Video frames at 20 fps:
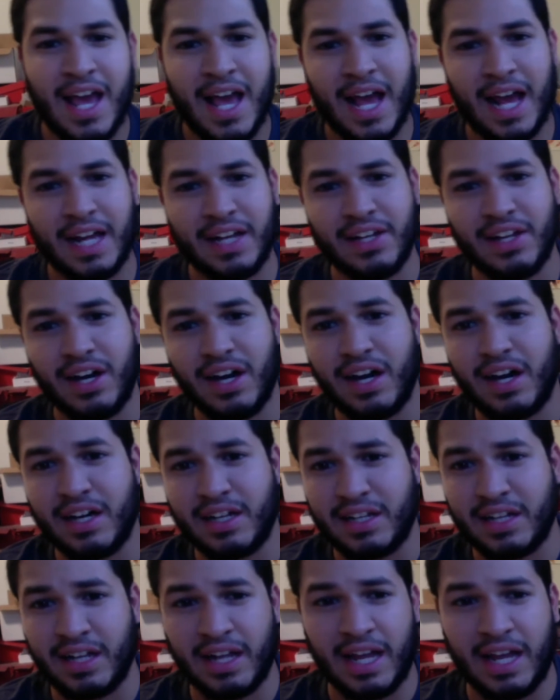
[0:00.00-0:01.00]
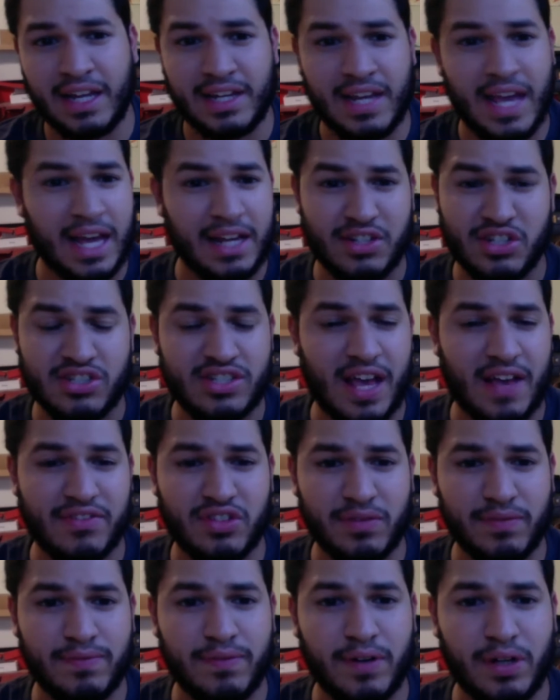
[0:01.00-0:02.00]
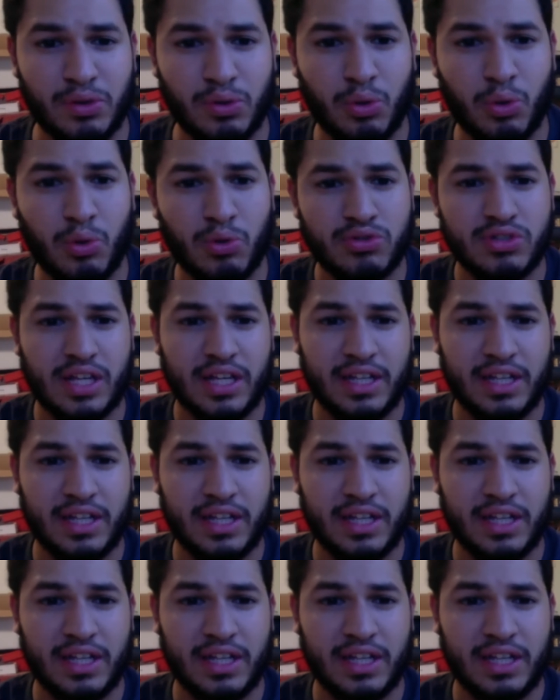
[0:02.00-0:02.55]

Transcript: And yeah, just have some fun duels.